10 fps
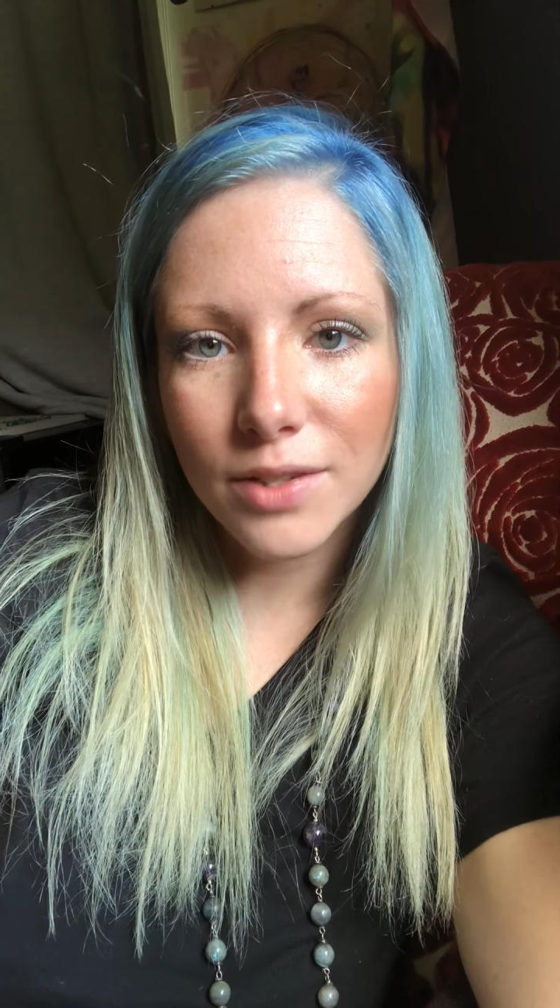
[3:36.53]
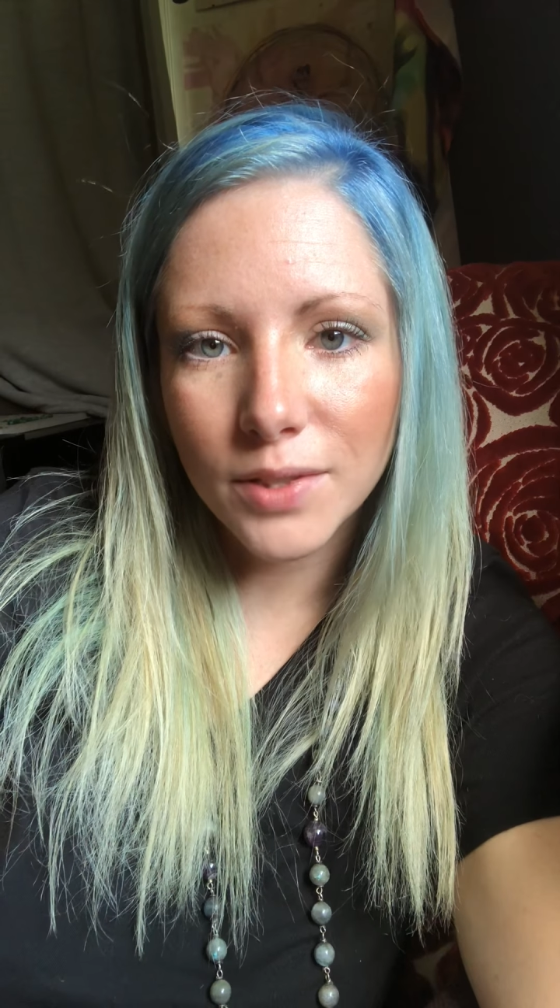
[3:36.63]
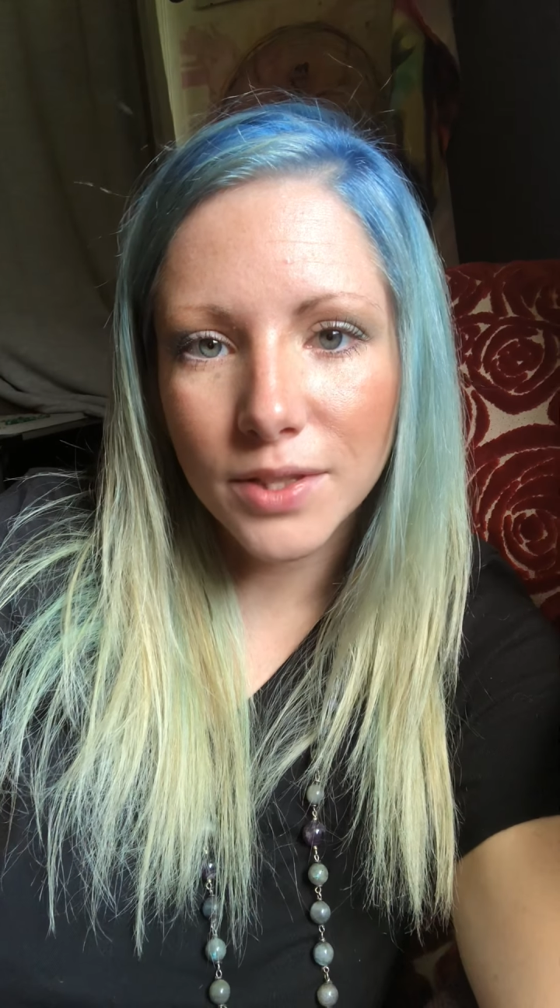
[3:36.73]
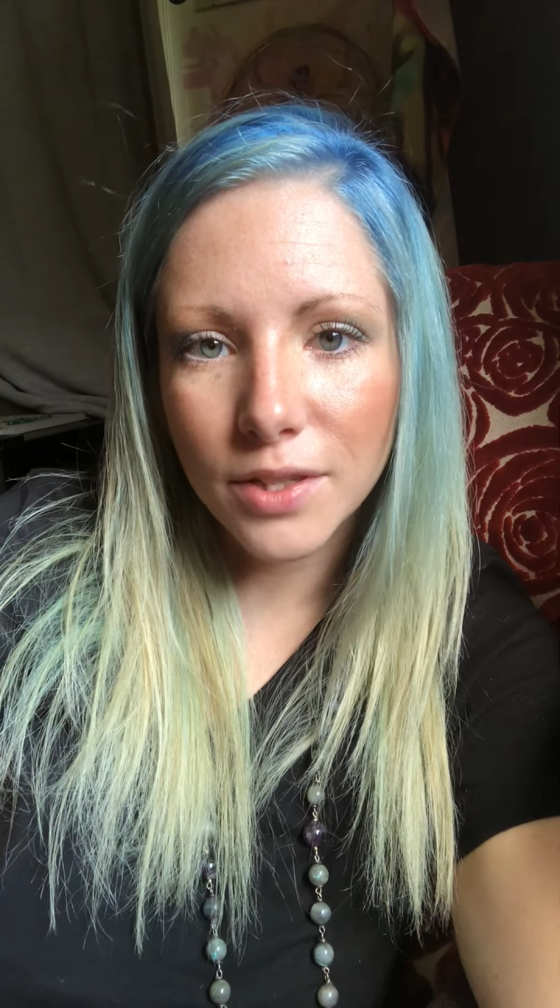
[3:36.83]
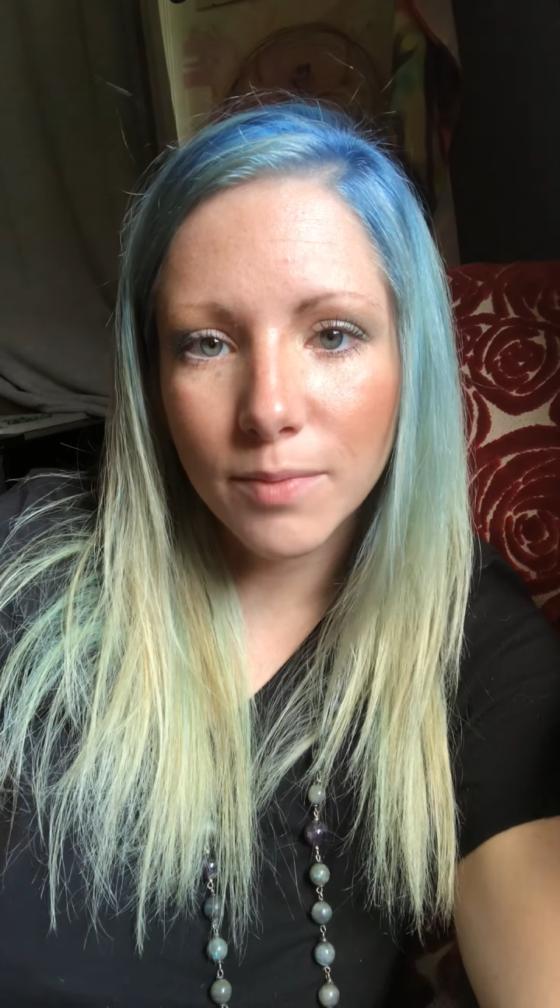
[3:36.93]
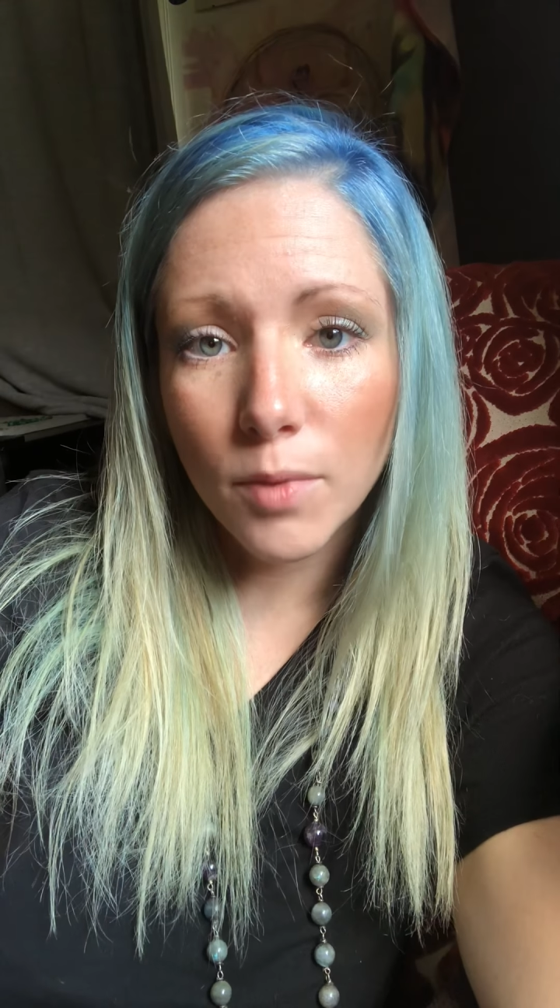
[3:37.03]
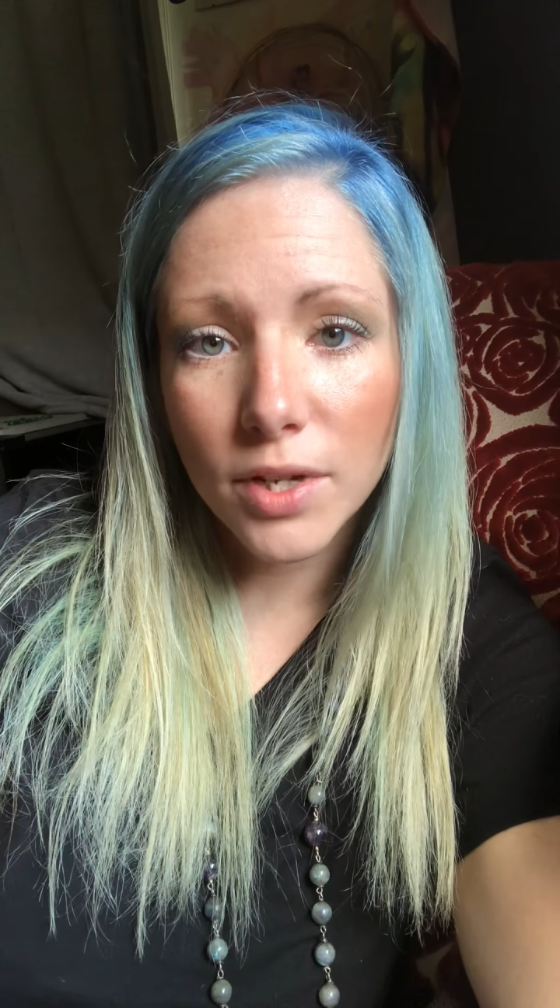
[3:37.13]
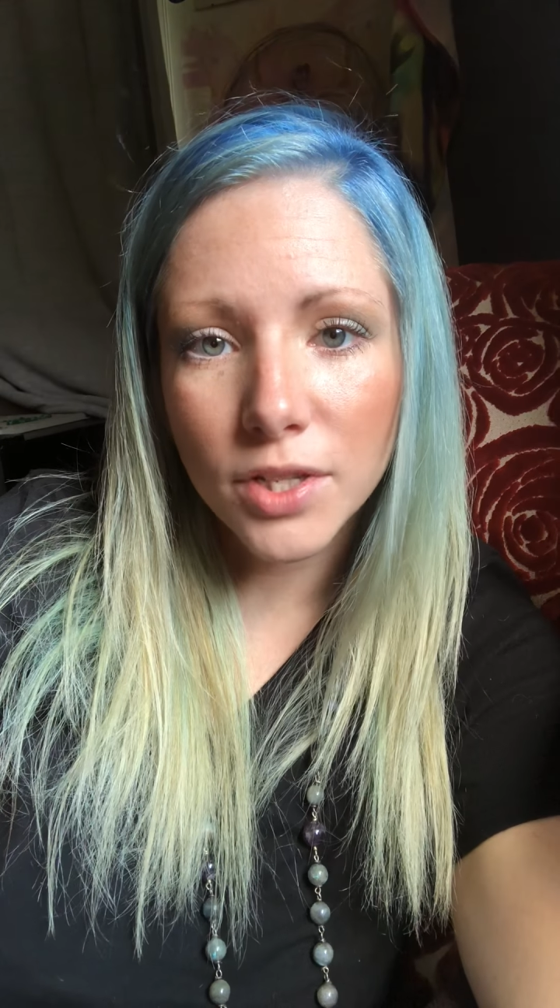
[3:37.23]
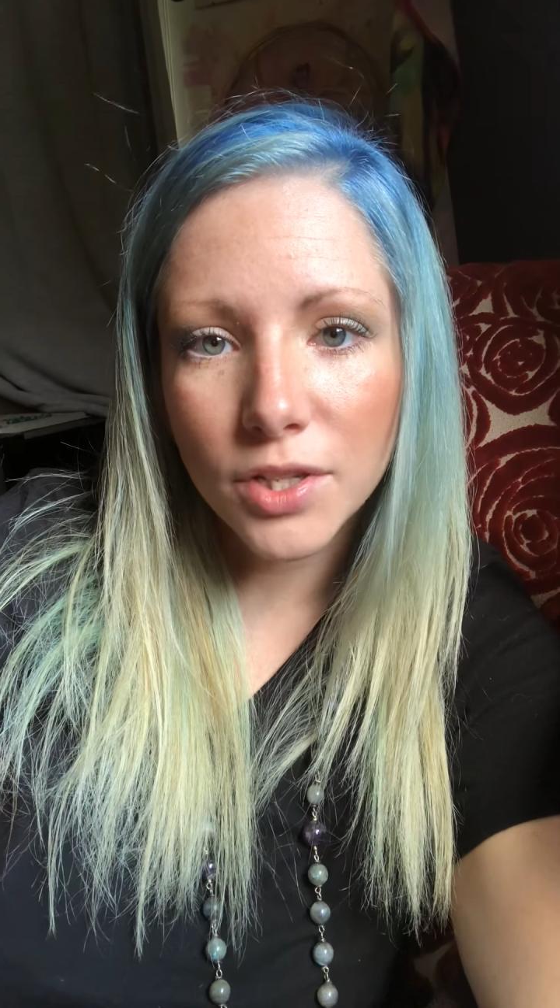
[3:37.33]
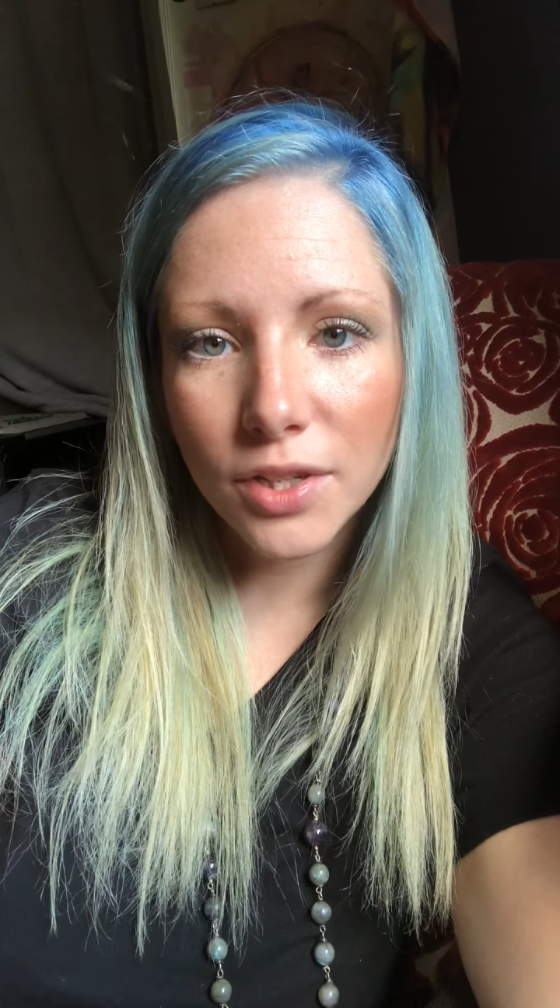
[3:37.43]
Is there
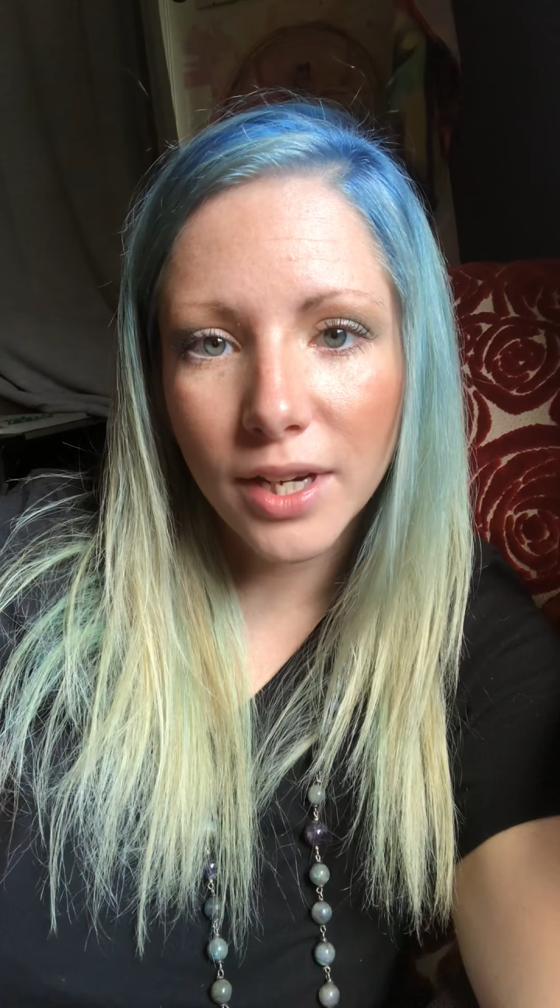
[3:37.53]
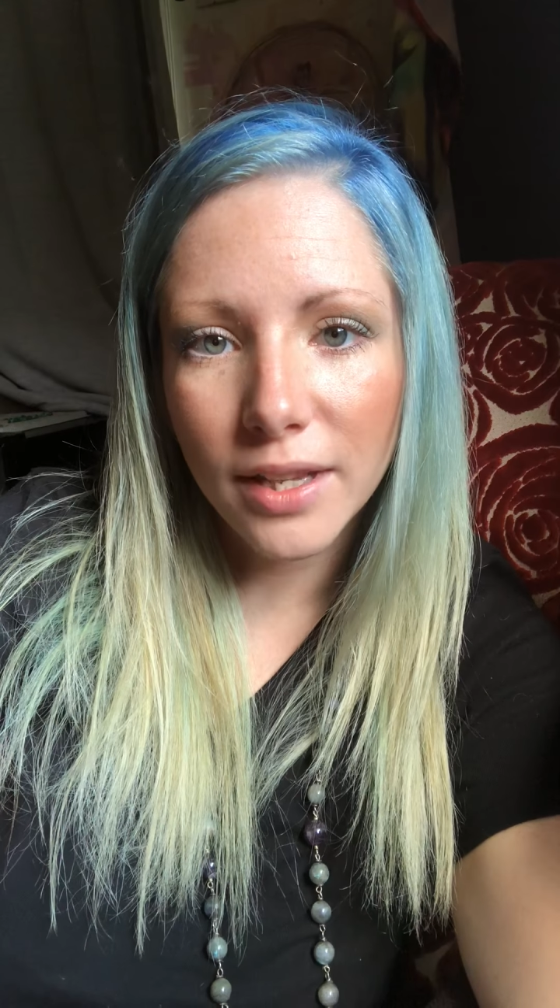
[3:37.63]
moisture